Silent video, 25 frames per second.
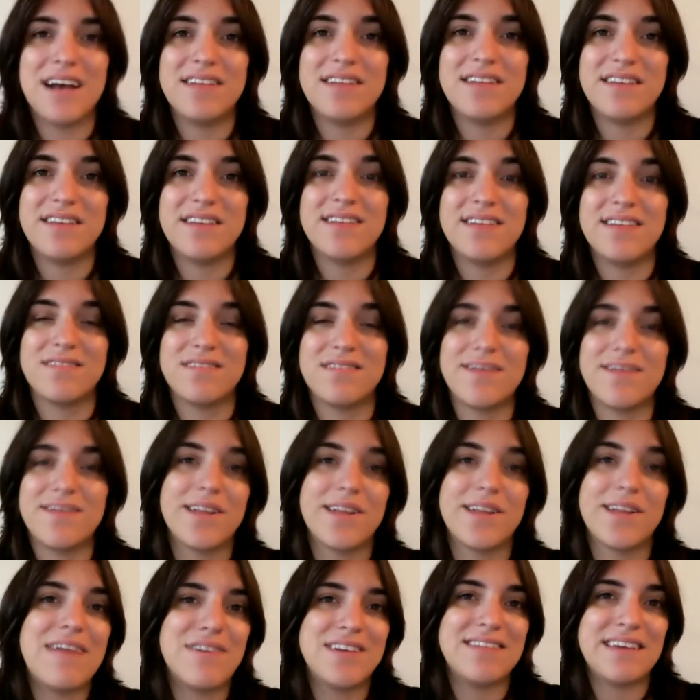and
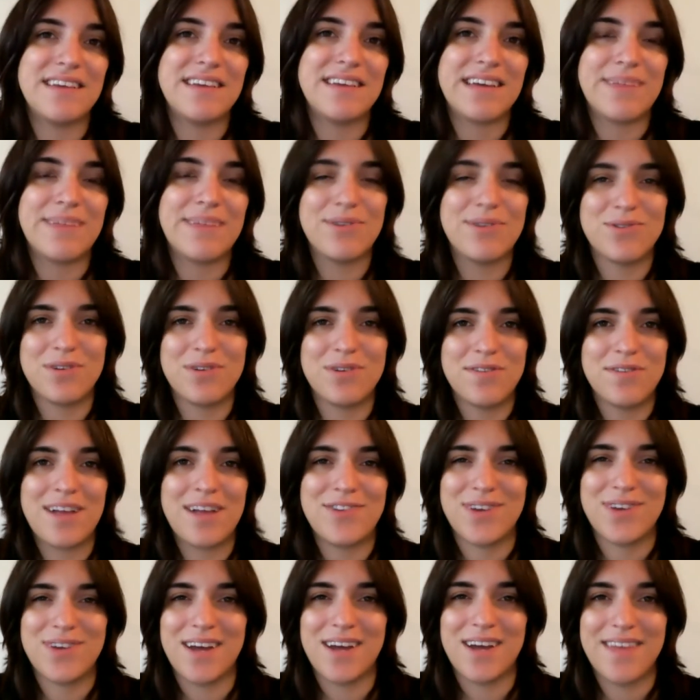regular advertising, and we're sort
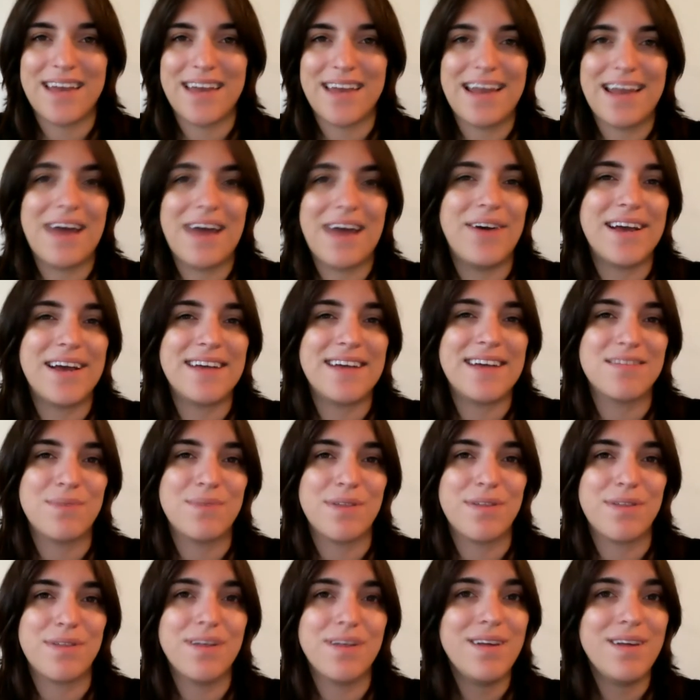of touching on that now, I
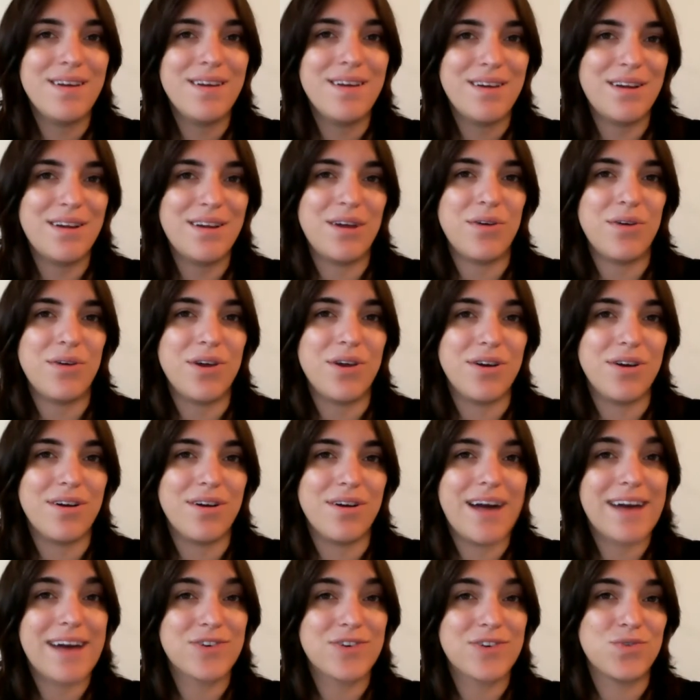guess, with
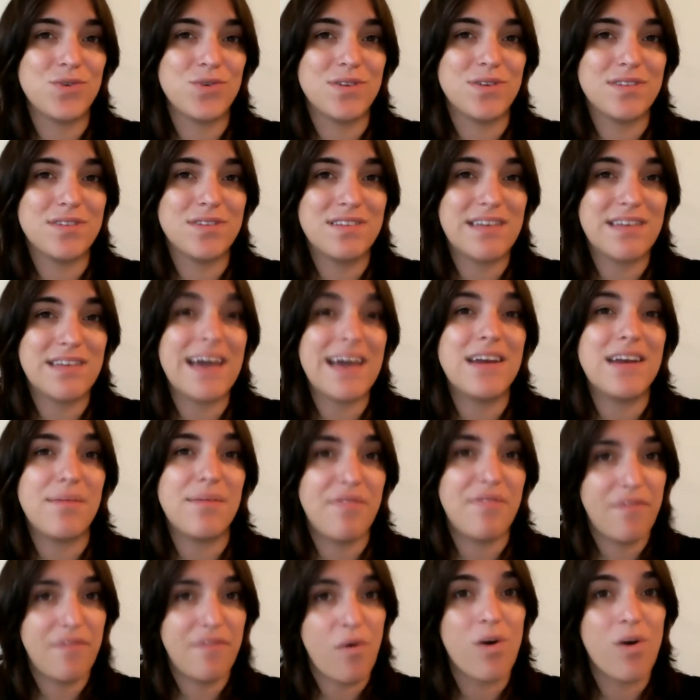your actual
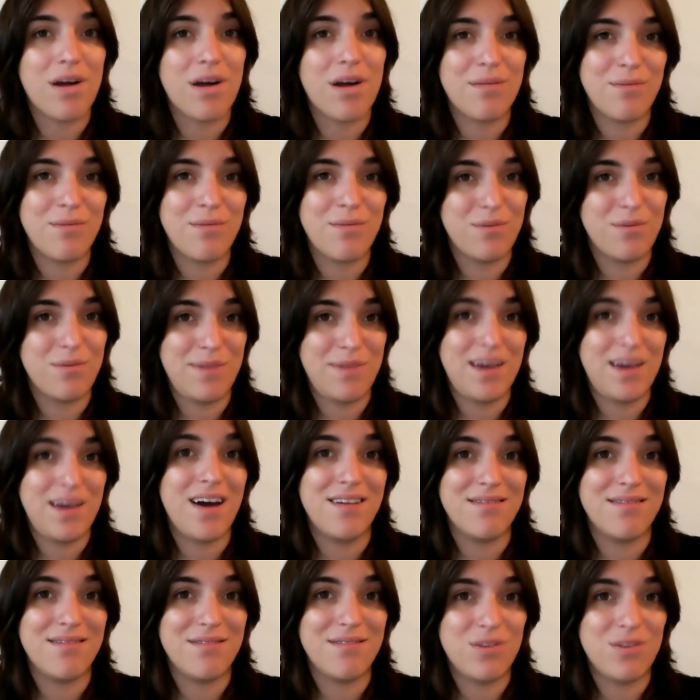sign-up form would be
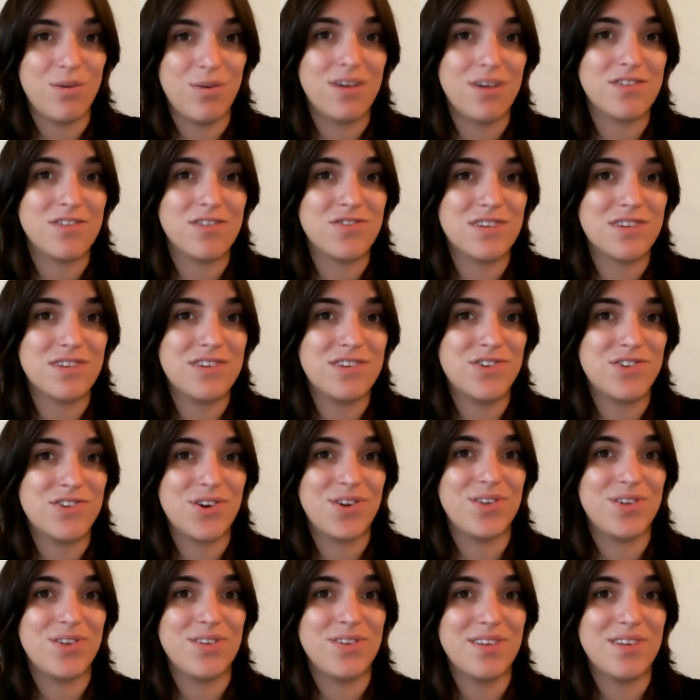on the Wall Street
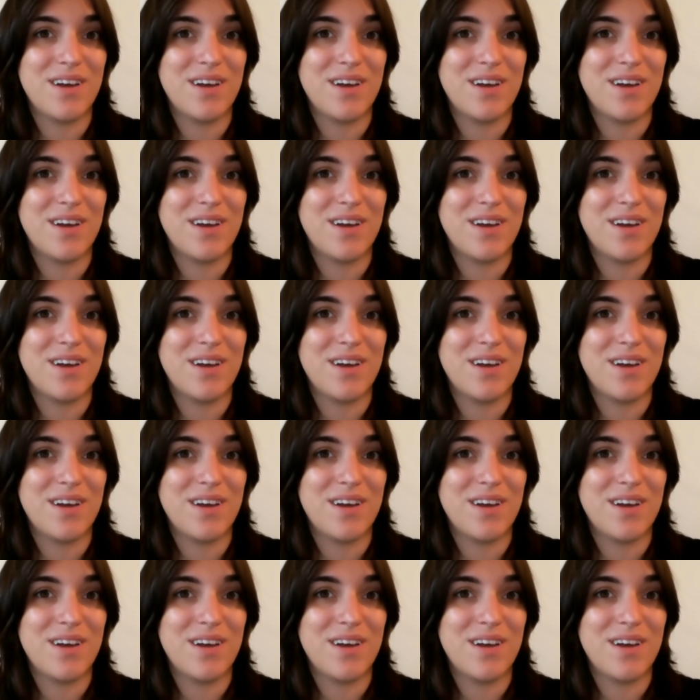Journal.